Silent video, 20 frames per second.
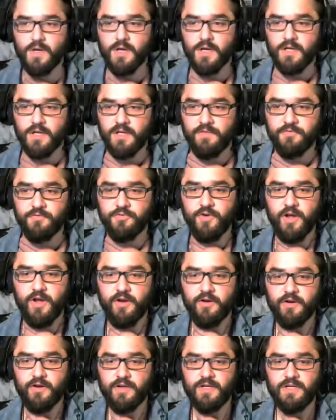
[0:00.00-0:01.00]

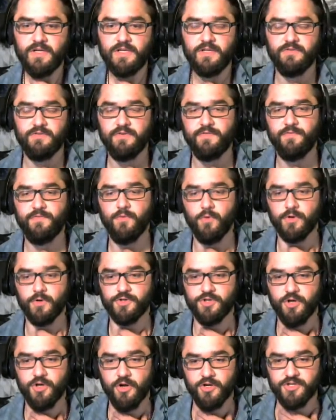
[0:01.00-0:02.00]
Cliffstrider, 3/4
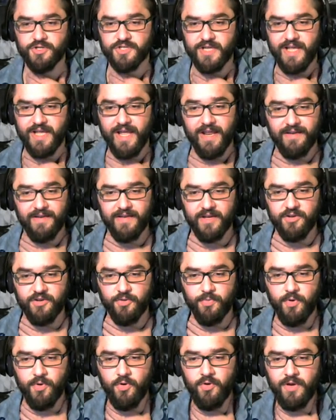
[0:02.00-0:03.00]
charge, can't attack your
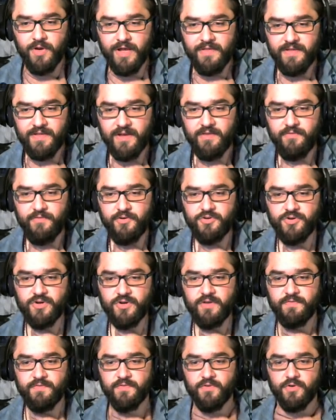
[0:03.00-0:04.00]
opponent. At the end of your turn,
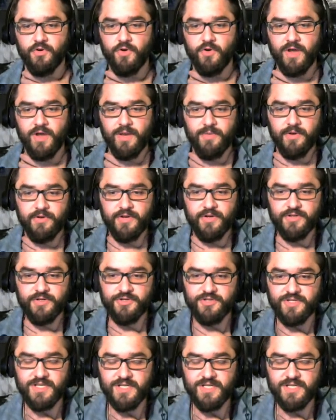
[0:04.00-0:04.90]
if there are no enemy creatures in